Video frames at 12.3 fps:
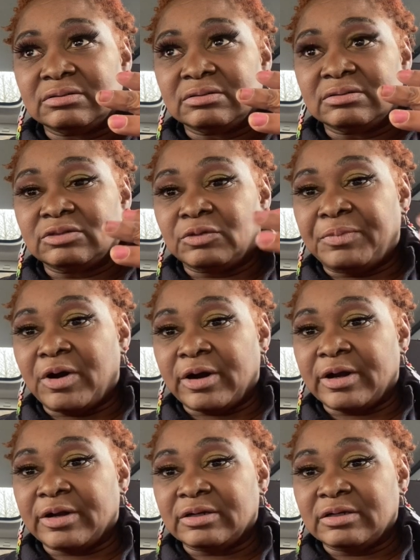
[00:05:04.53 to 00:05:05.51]
the
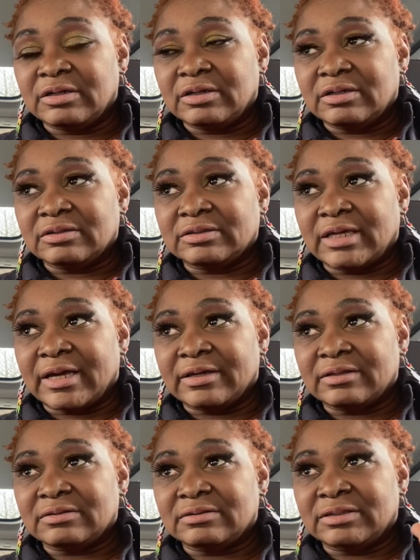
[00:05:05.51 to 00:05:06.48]
part that
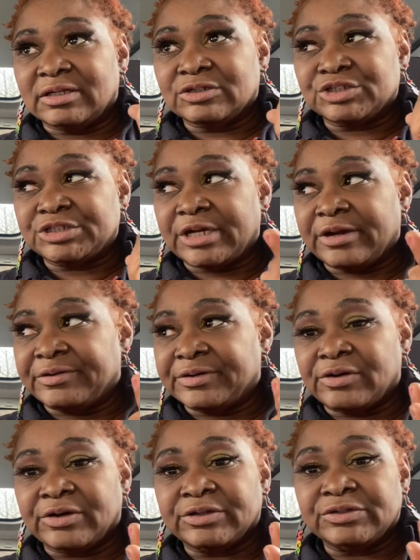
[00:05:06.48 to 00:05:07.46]
they're sharing
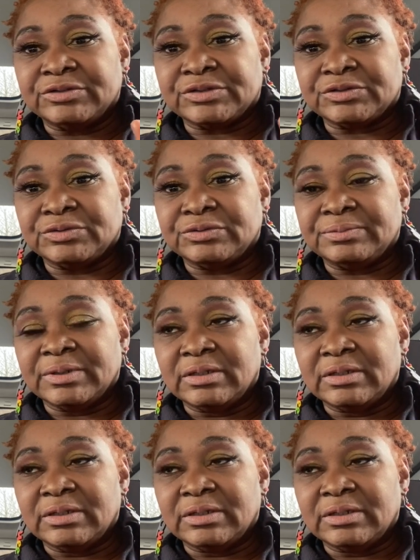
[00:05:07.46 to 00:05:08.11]
on YouTube.